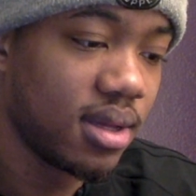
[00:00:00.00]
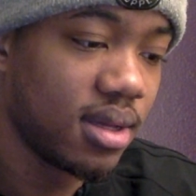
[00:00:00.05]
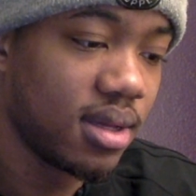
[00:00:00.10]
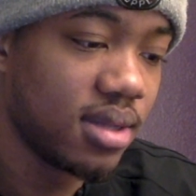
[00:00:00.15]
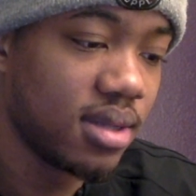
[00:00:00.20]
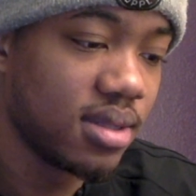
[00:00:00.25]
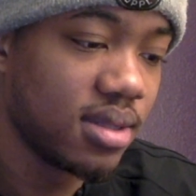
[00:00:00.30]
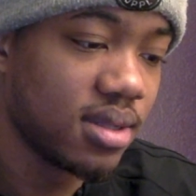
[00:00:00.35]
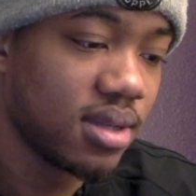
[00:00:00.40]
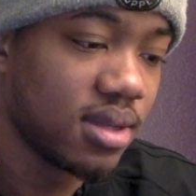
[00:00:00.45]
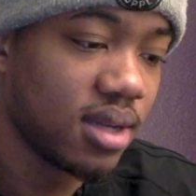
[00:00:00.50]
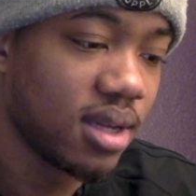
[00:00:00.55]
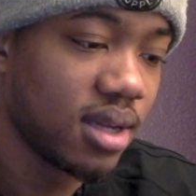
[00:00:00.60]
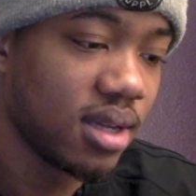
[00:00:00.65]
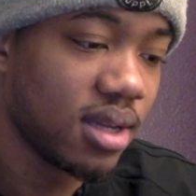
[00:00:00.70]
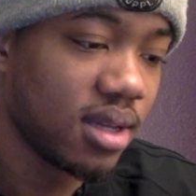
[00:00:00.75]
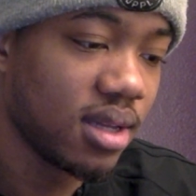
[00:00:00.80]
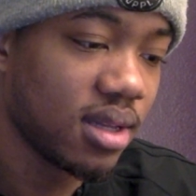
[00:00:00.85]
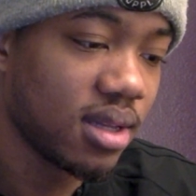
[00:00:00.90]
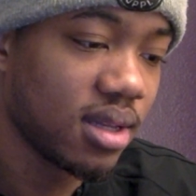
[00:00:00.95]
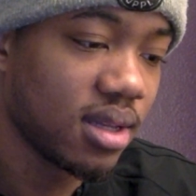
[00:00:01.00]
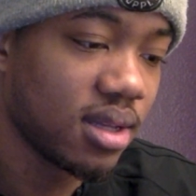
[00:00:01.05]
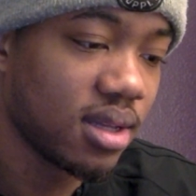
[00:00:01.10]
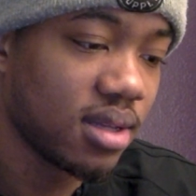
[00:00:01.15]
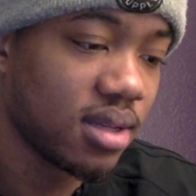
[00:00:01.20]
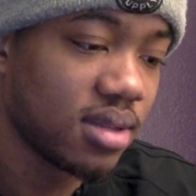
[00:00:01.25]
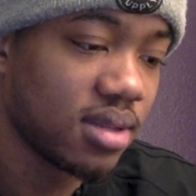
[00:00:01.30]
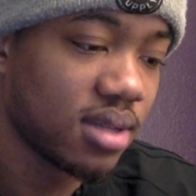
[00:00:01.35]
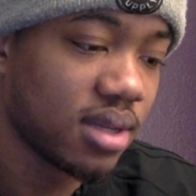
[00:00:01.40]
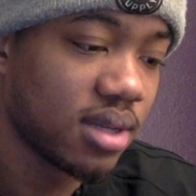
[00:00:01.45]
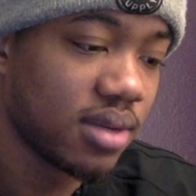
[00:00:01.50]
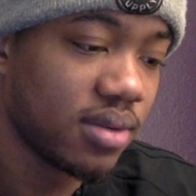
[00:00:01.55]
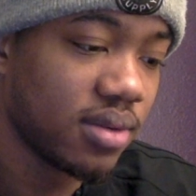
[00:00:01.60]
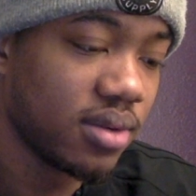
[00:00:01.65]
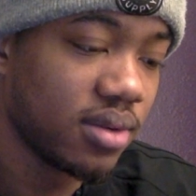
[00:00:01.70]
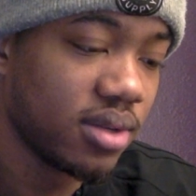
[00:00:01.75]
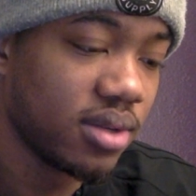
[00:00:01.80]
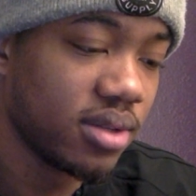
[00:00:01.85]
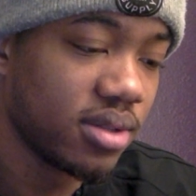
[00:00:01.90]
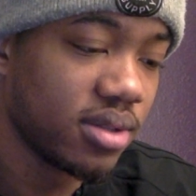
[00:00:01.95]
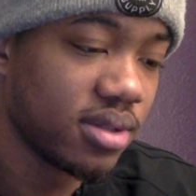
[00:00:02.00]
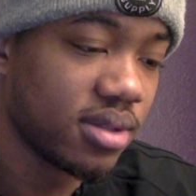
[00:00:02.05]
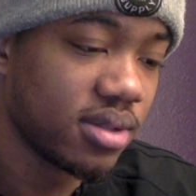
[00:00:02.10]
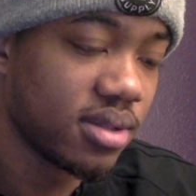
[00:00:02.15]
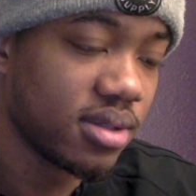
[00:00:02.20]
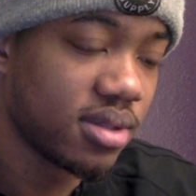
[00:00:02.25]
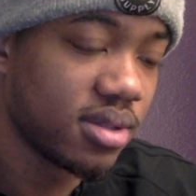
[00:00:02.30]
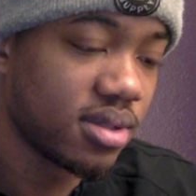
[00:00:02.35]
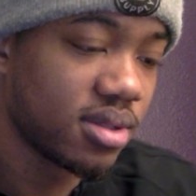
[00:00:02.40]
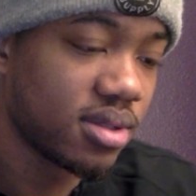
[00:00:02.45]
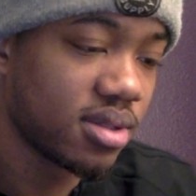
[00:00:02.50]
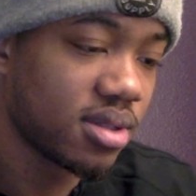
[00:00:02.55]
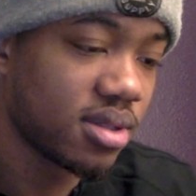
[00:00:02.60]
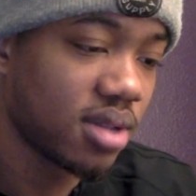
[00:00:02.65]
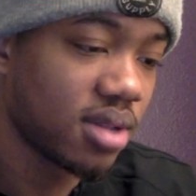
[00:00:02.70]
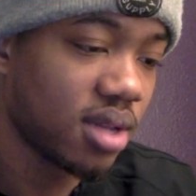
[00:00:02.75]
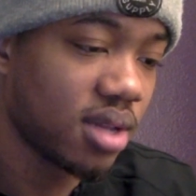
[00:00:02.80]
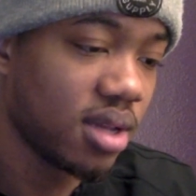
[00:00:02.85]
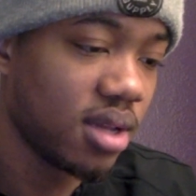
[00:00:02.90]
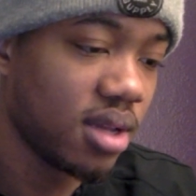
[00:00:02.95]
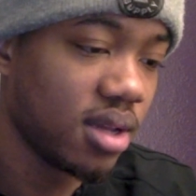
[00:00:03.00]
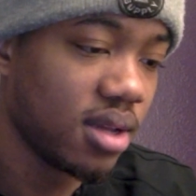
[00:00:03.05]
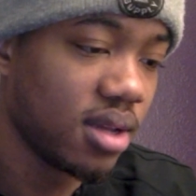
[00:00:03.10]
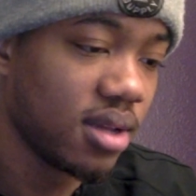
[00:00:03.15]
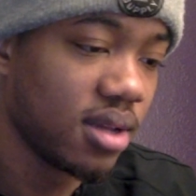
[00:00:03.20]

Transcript: is there anything else I wanted to say?